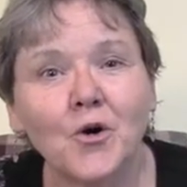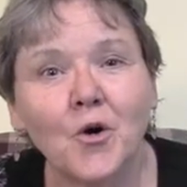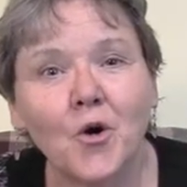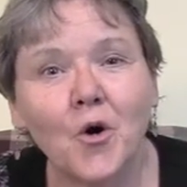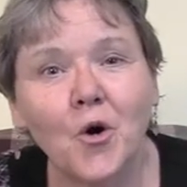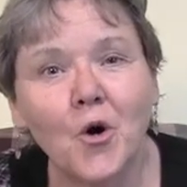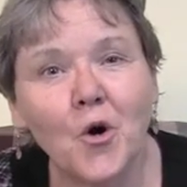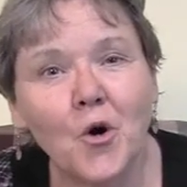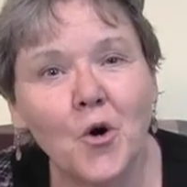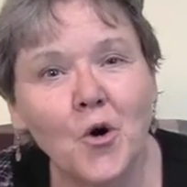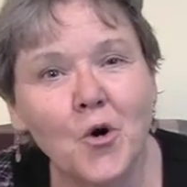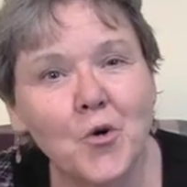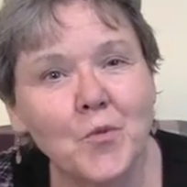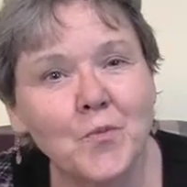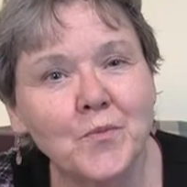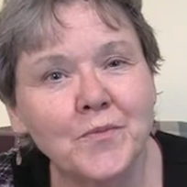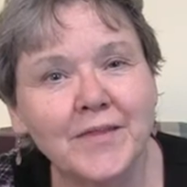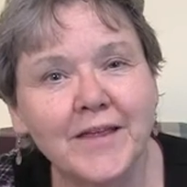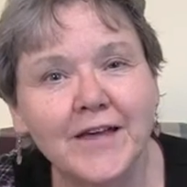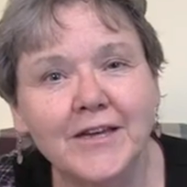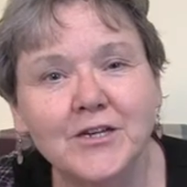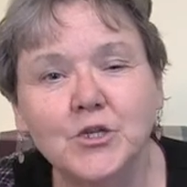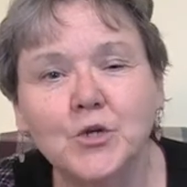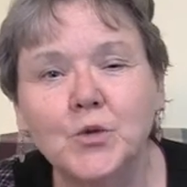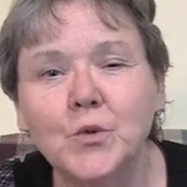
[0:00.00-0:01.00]
hope
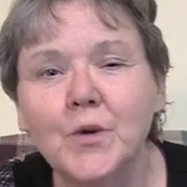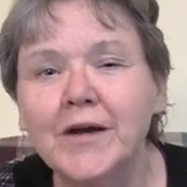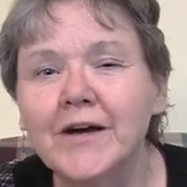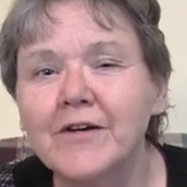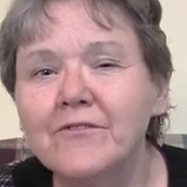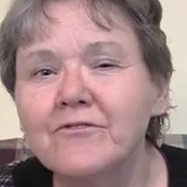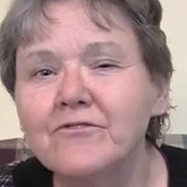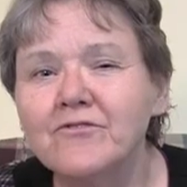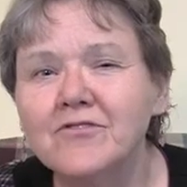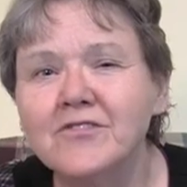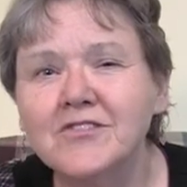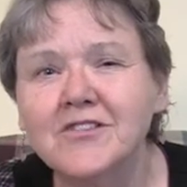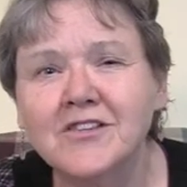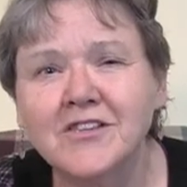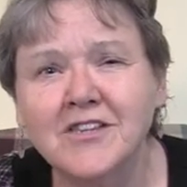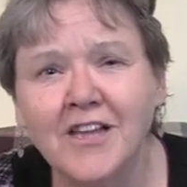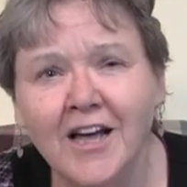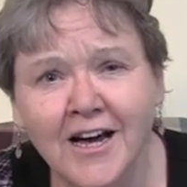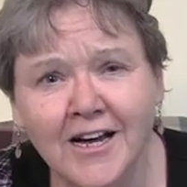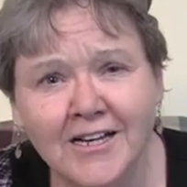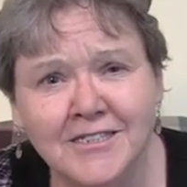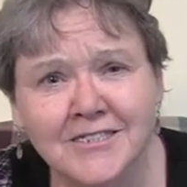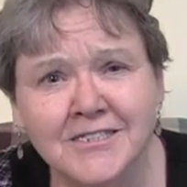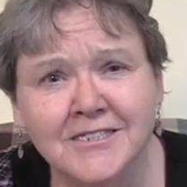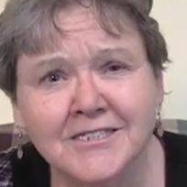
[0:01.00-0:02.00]
that you have
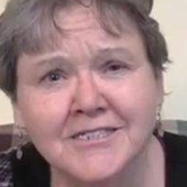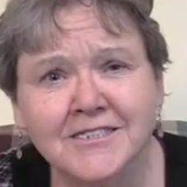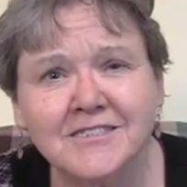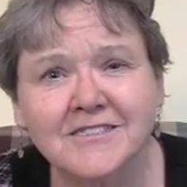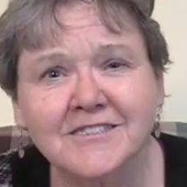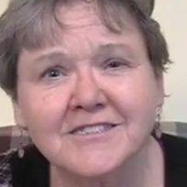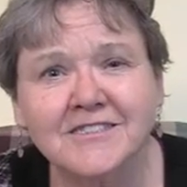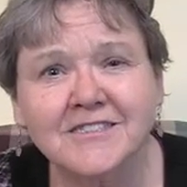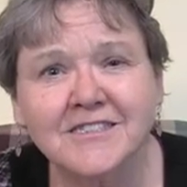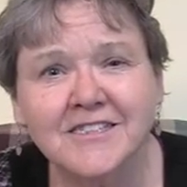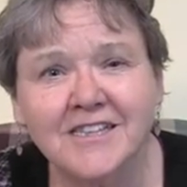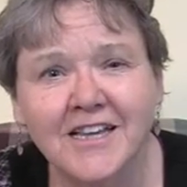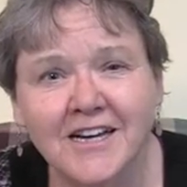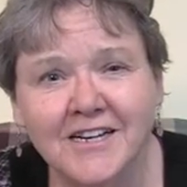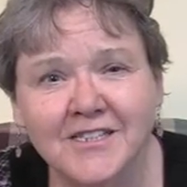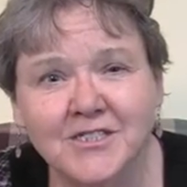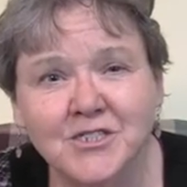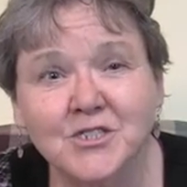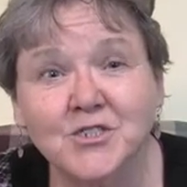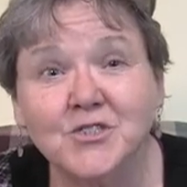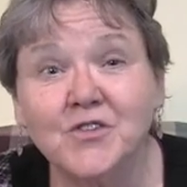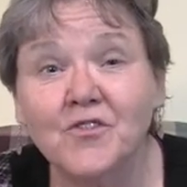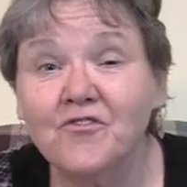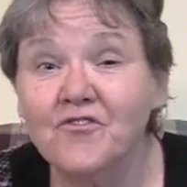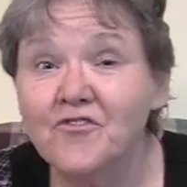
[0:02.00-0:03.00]
lots and
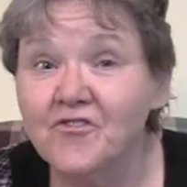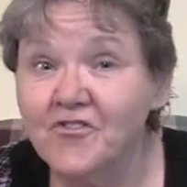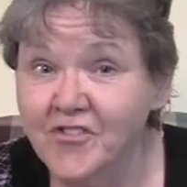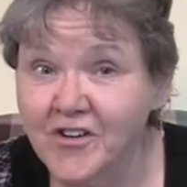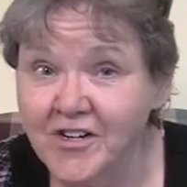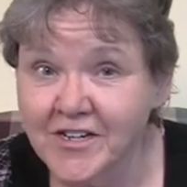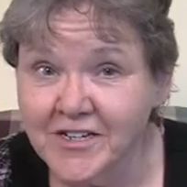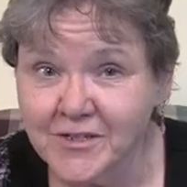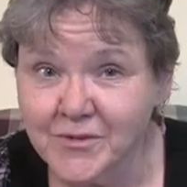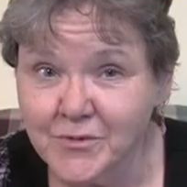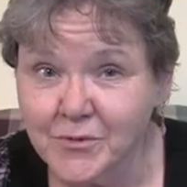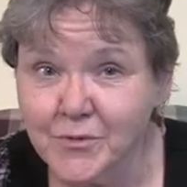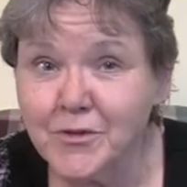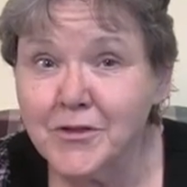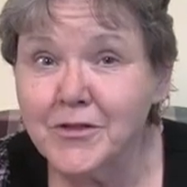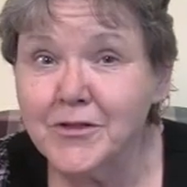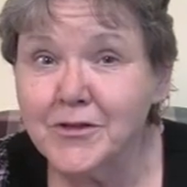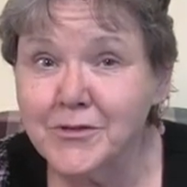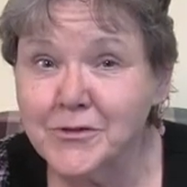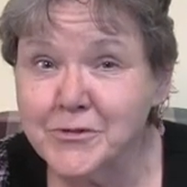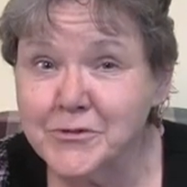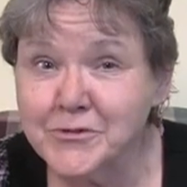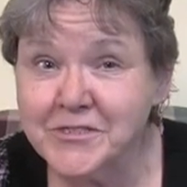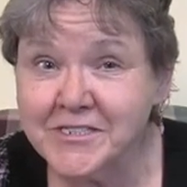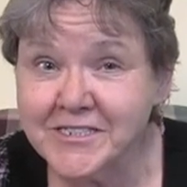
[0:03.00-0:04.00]
lots of fun with
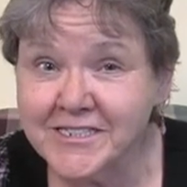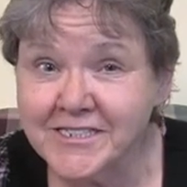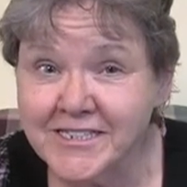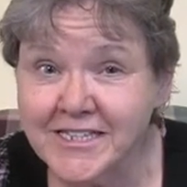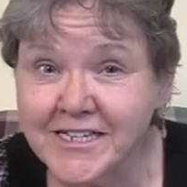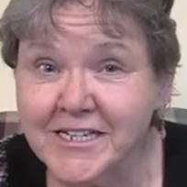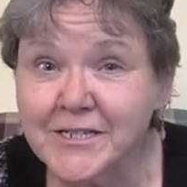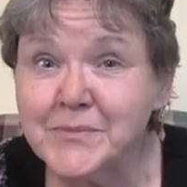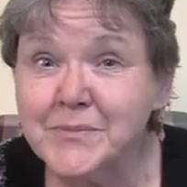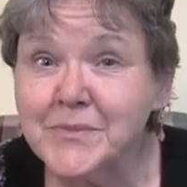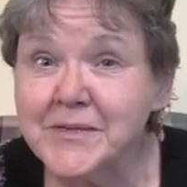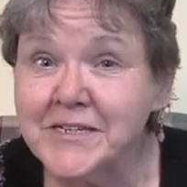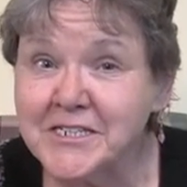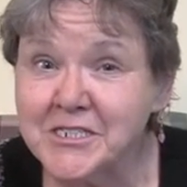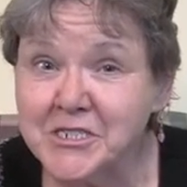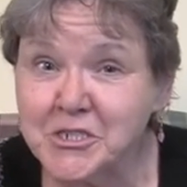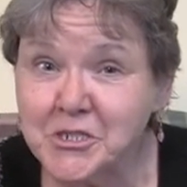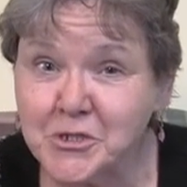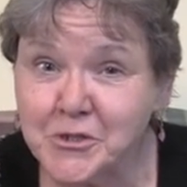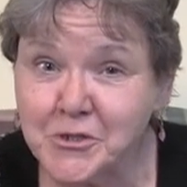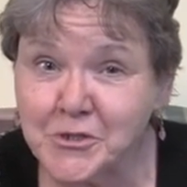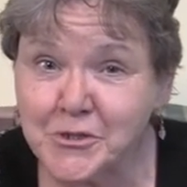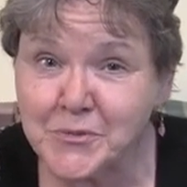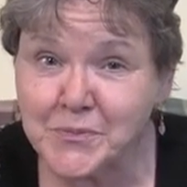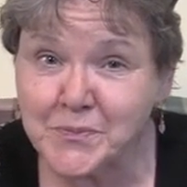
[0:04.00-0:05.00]
using that
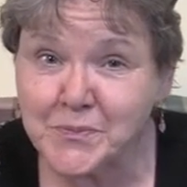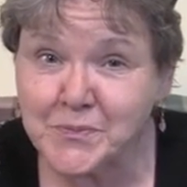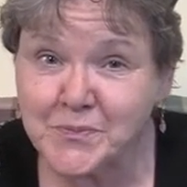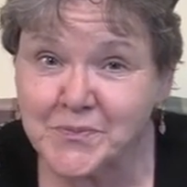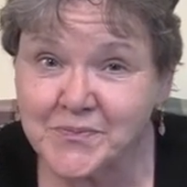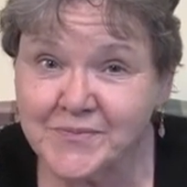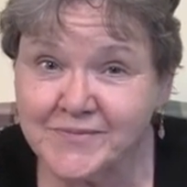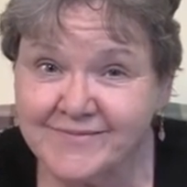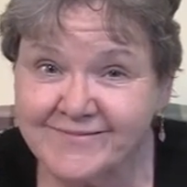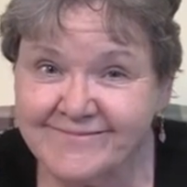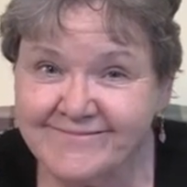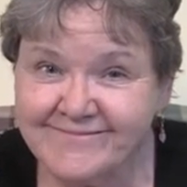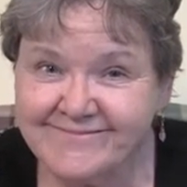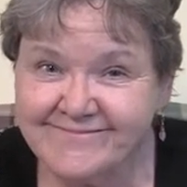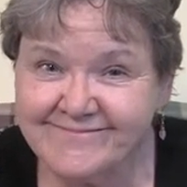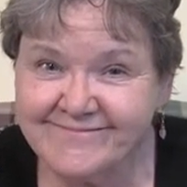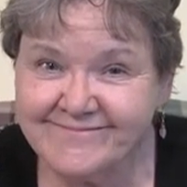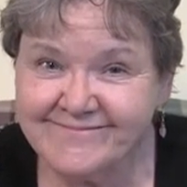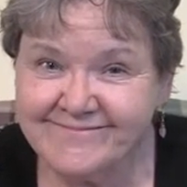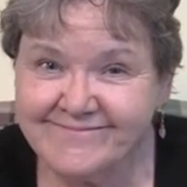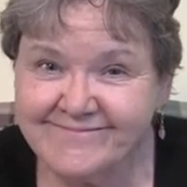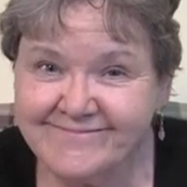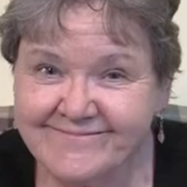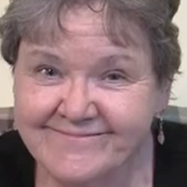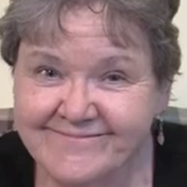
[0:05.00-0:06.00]
pendulum.
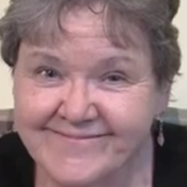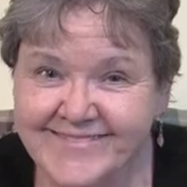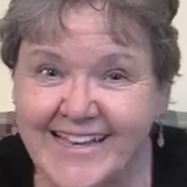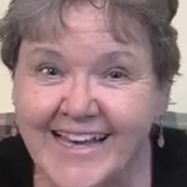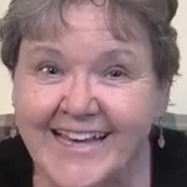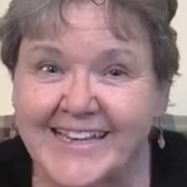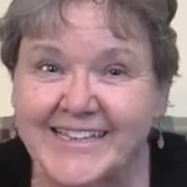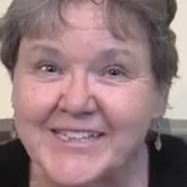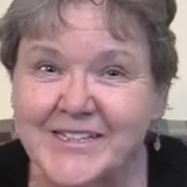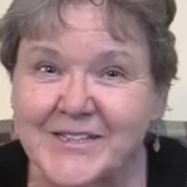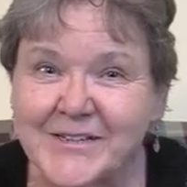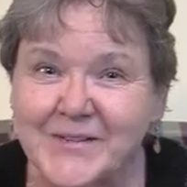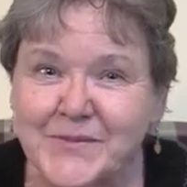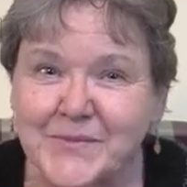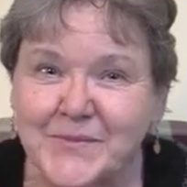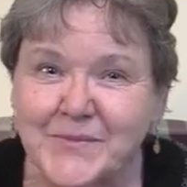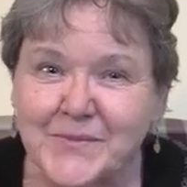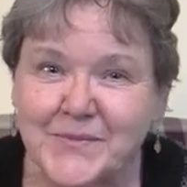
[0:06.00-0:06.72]
Thank you.